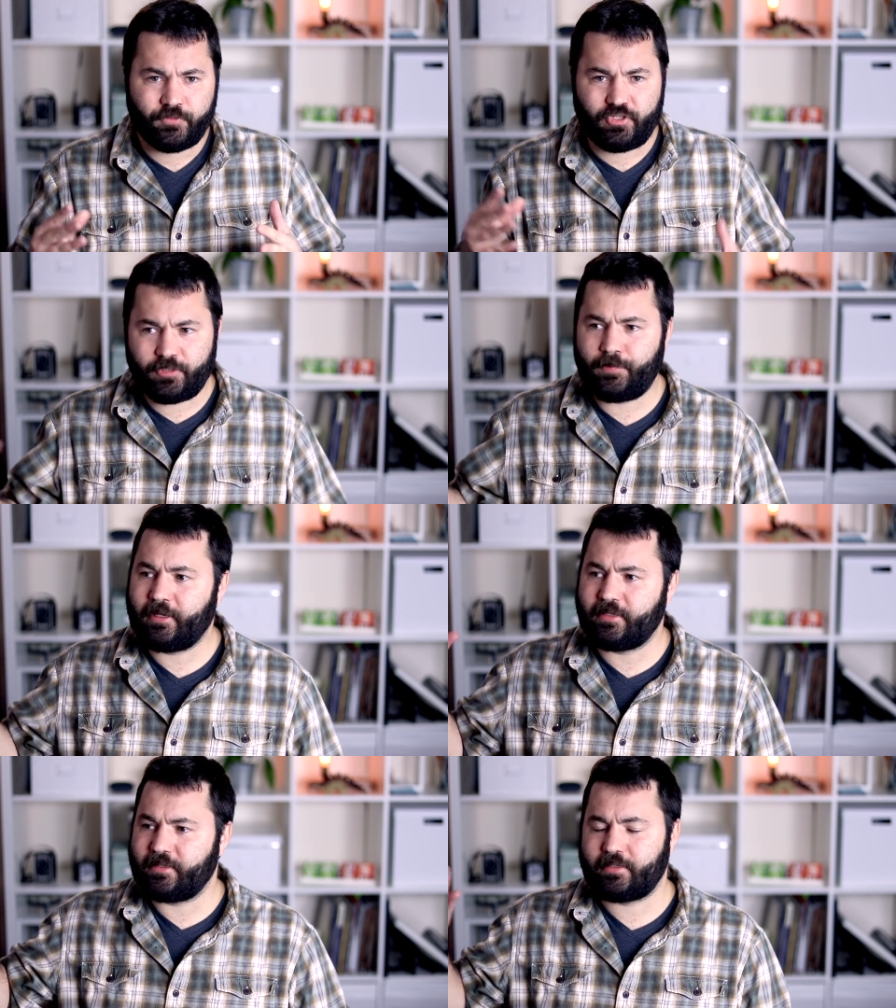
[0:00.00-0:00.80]
just
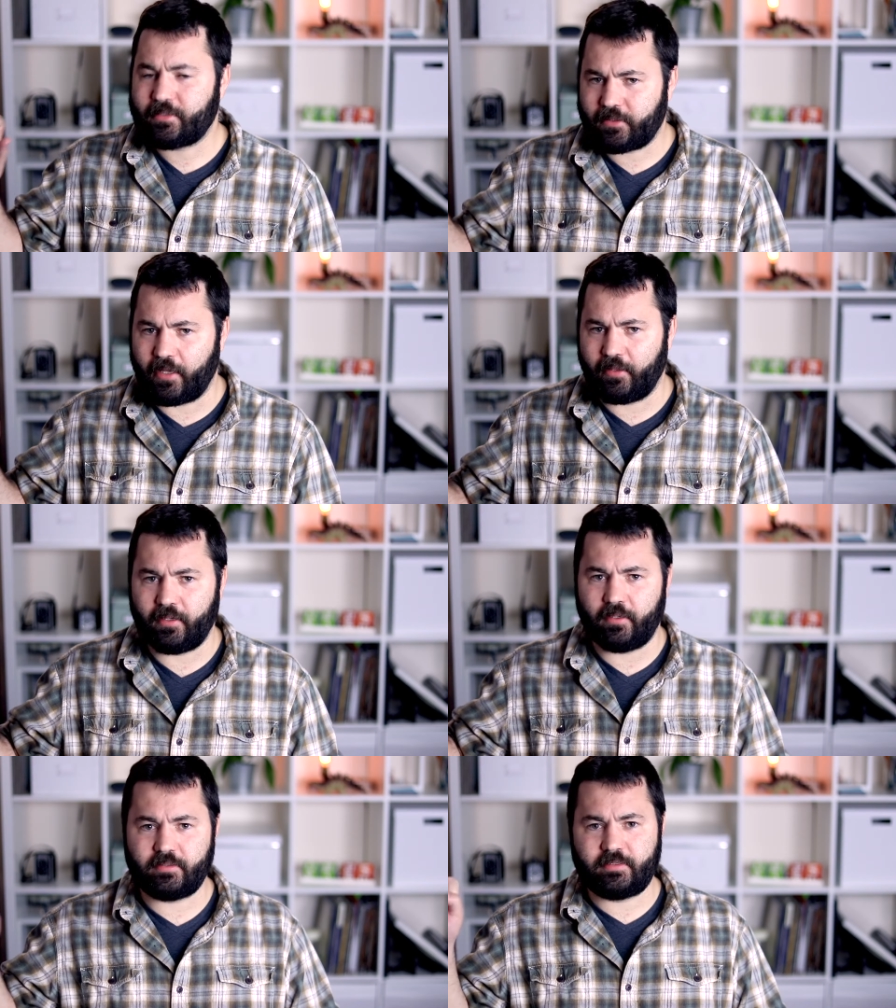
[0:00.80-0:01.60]
because it's a
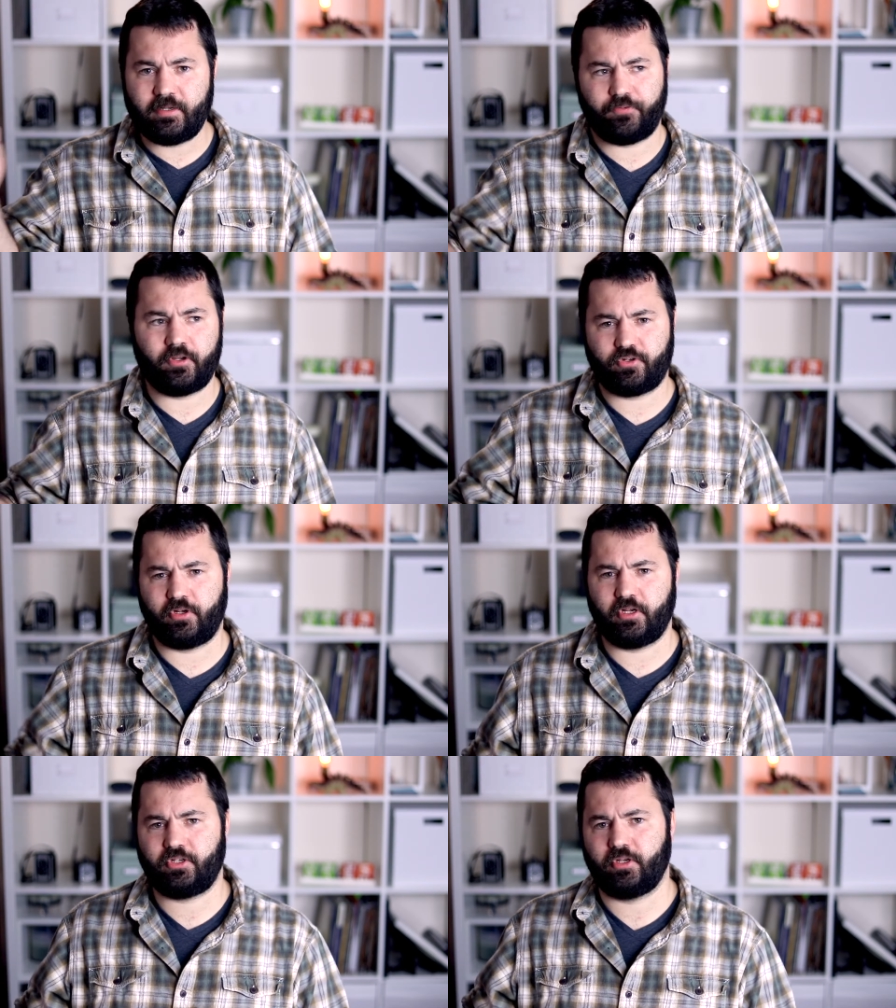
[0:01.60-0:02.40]
slightly different
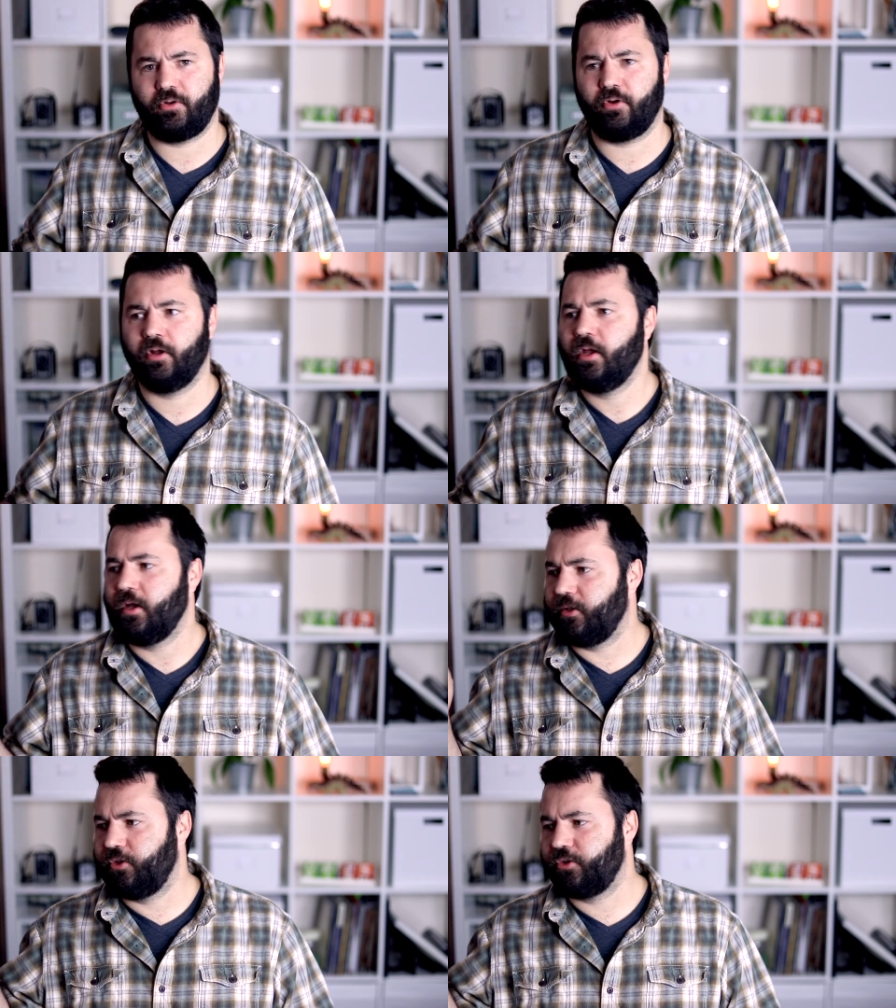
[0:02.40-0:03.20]
tradition or
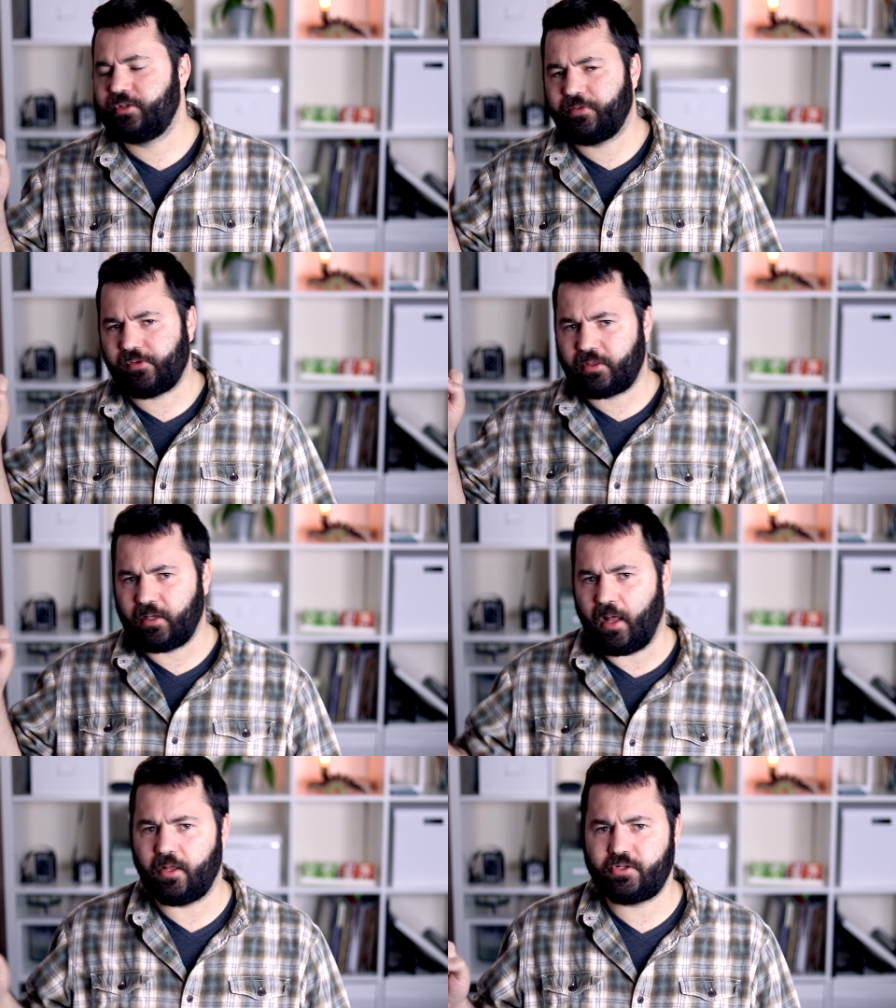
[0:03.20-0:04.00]
a little different
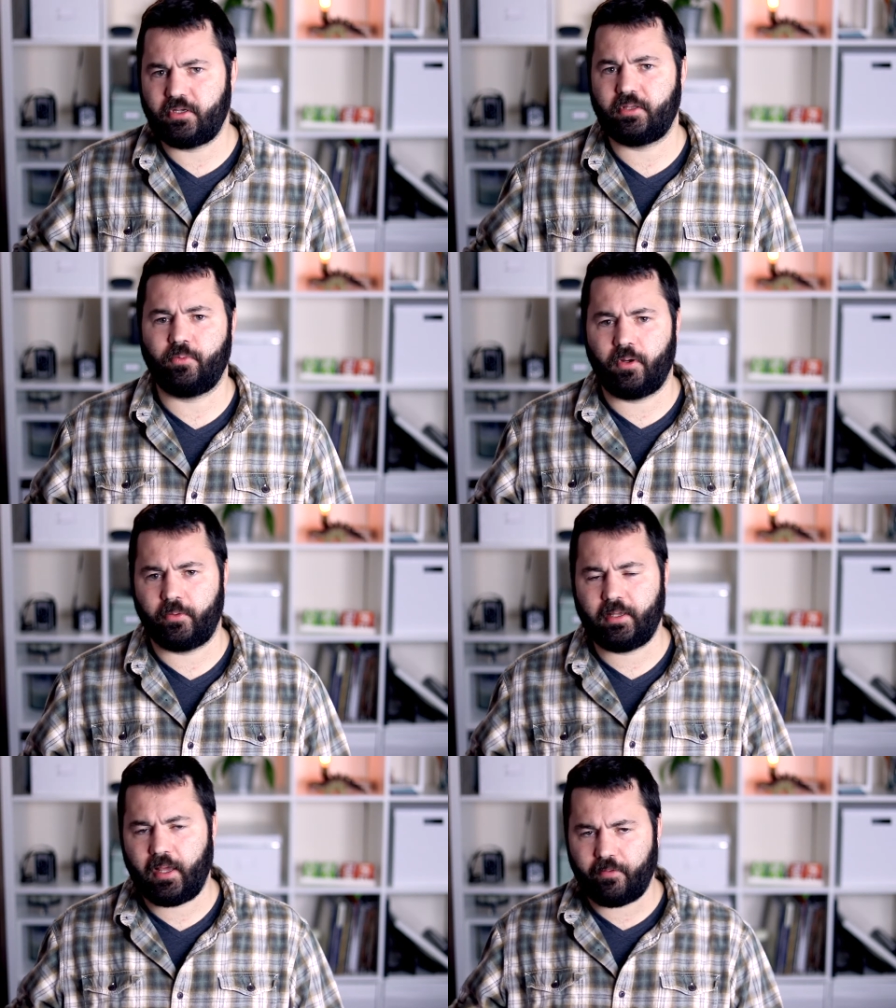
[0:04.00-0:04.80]
theology than what
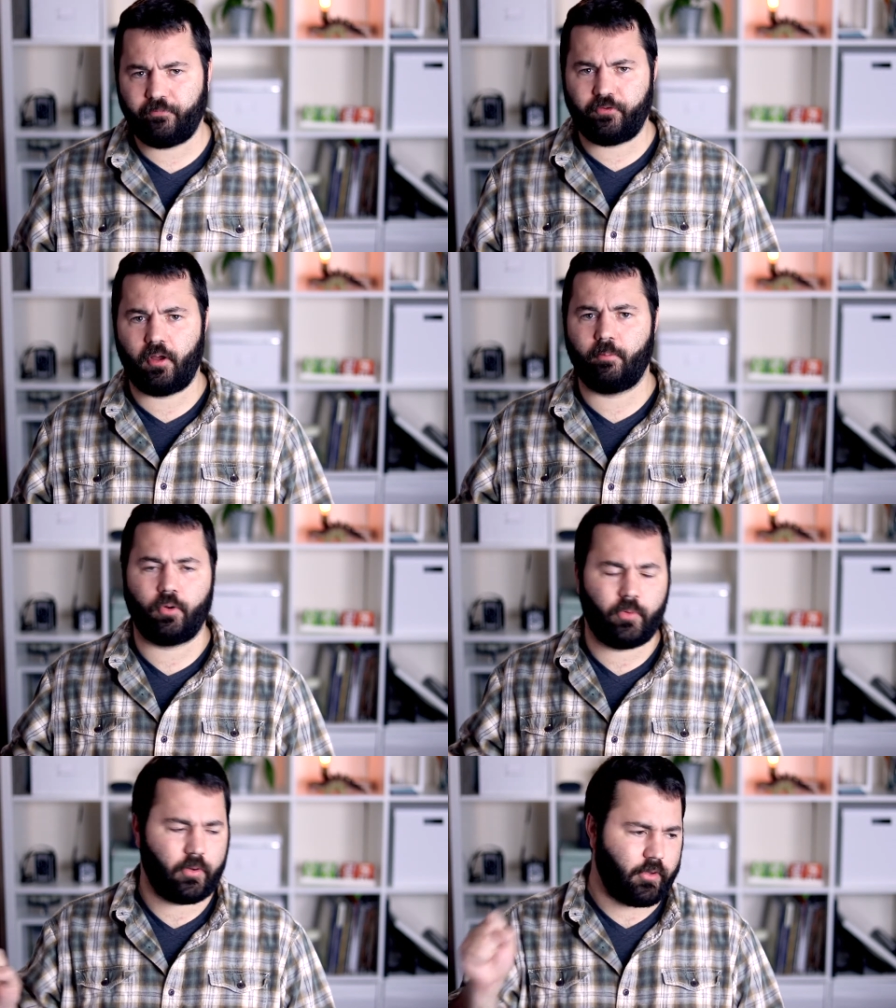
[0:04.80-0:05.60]
we came from
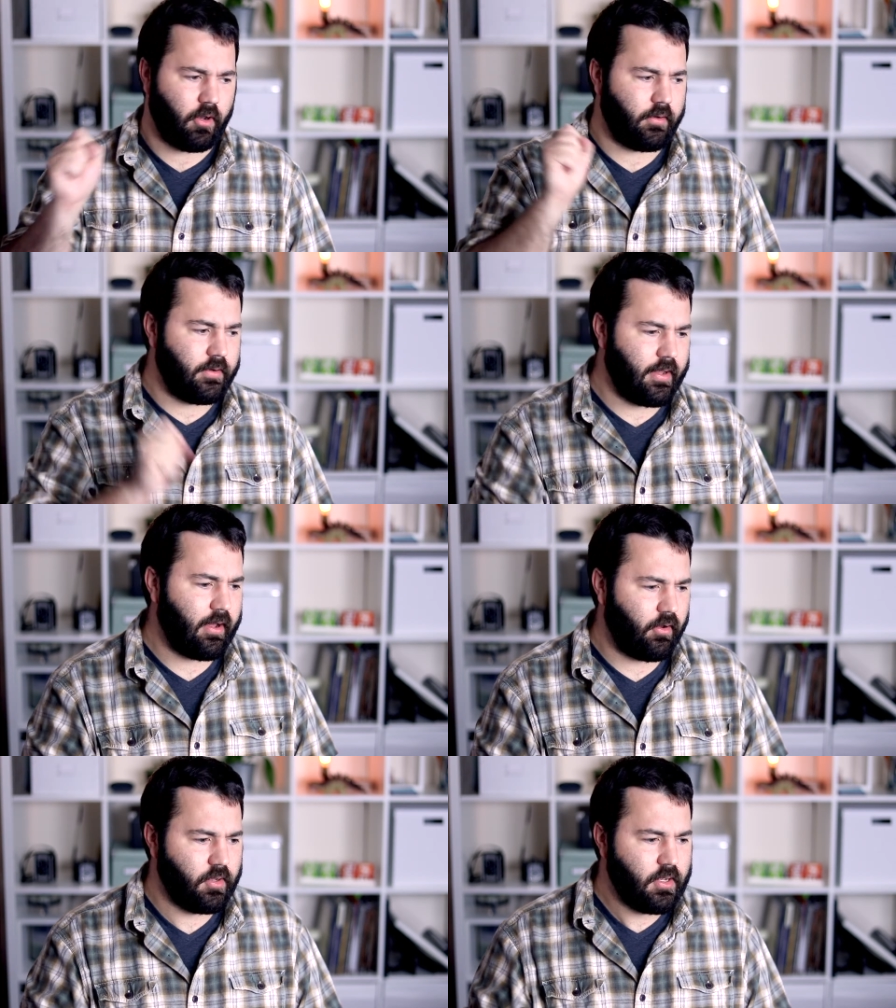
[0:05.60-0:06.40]
or where we are
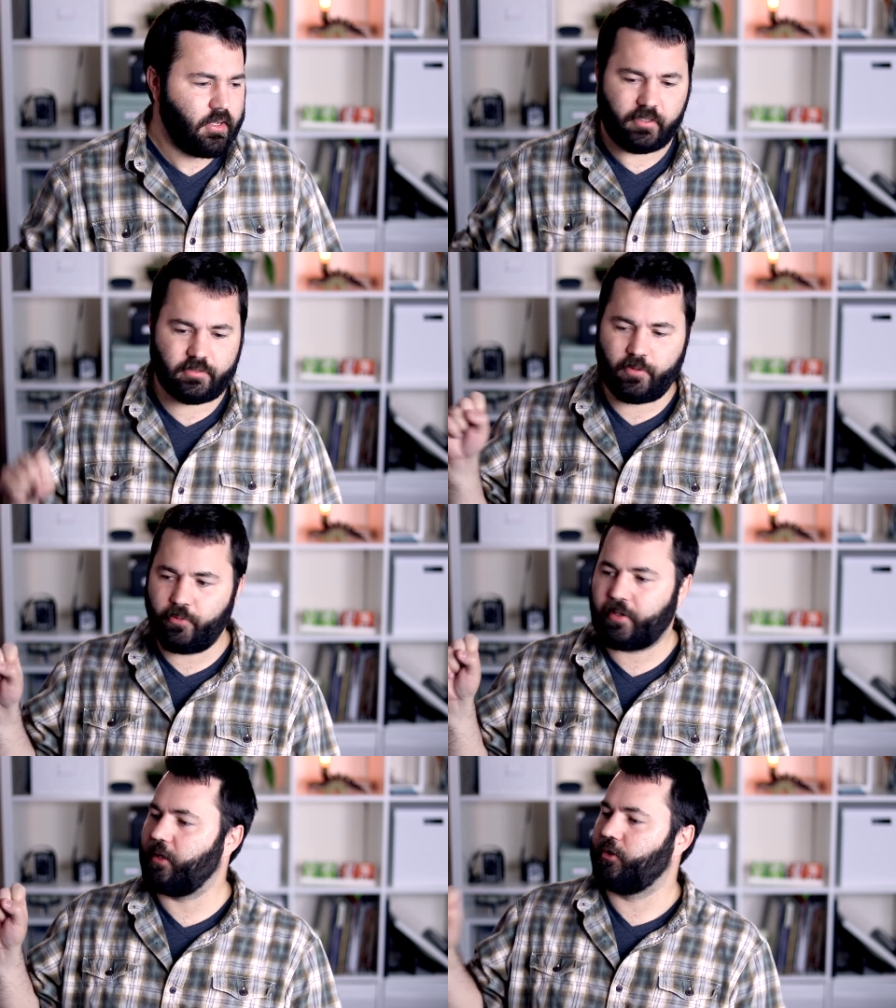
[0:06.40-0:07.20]
now, doesn't mean
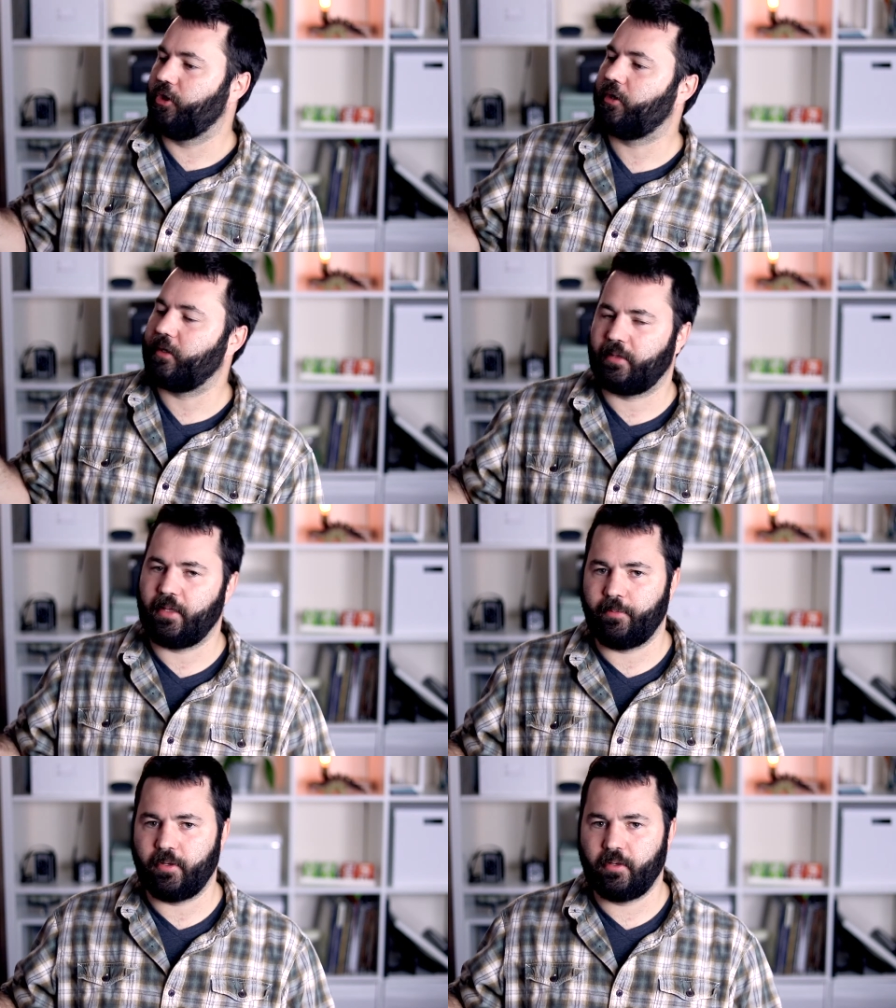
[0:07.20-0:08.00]
we can't look at
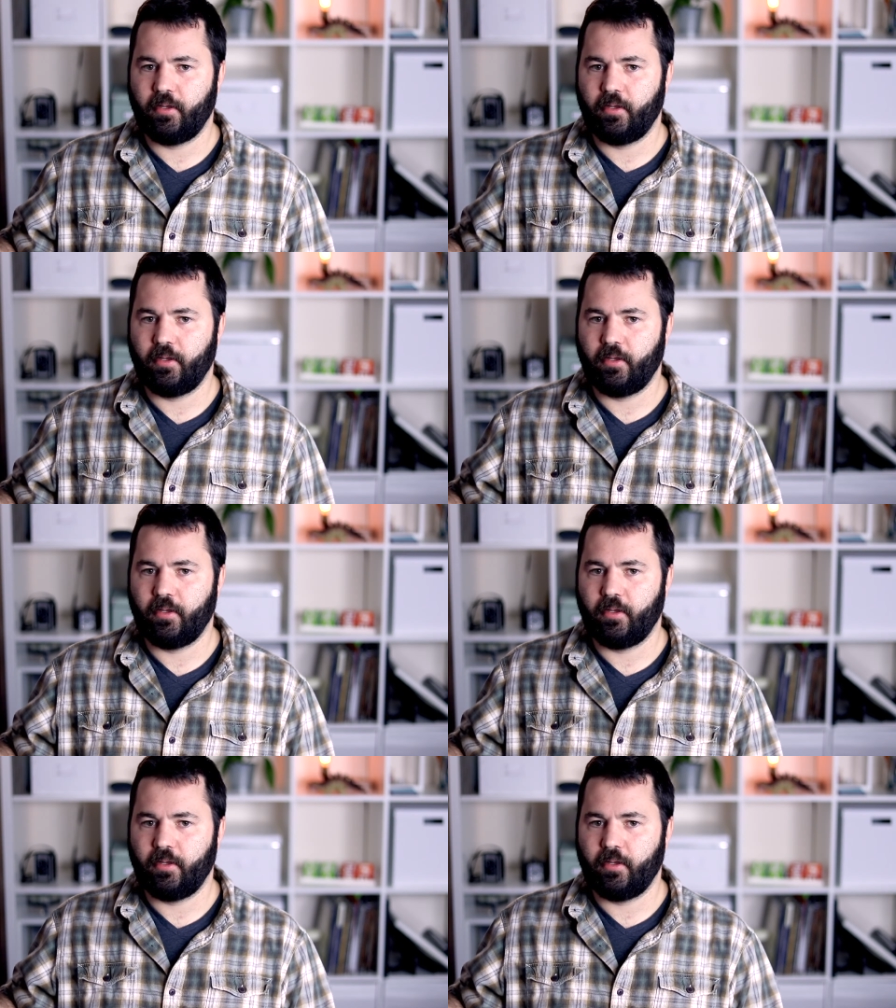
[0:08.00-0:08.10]
them